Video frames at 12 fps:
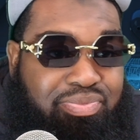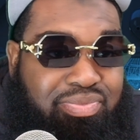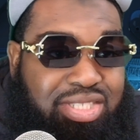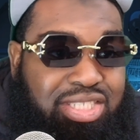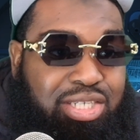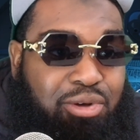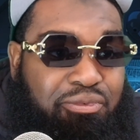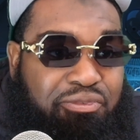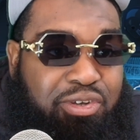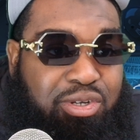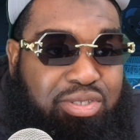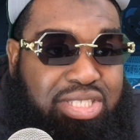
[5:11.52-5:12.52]
So
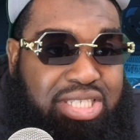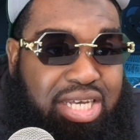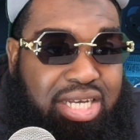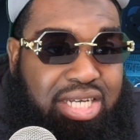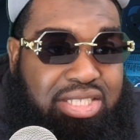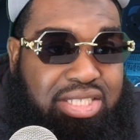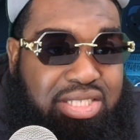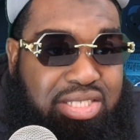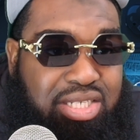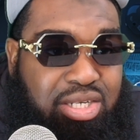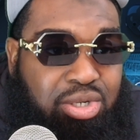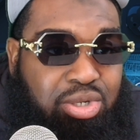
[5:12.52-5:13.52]
Phil says,
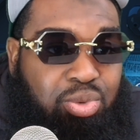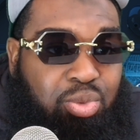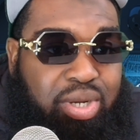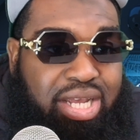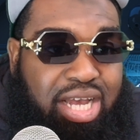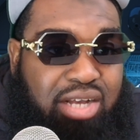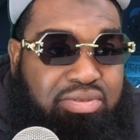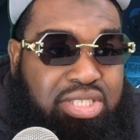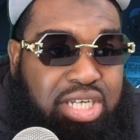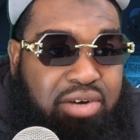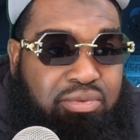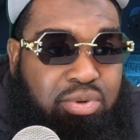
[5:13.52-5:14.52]
we have
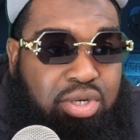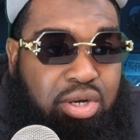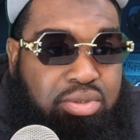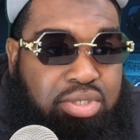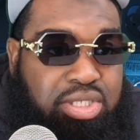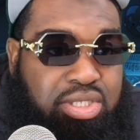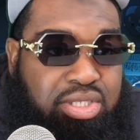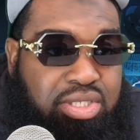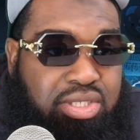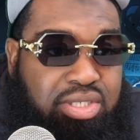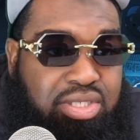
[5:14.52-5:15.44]
several coaches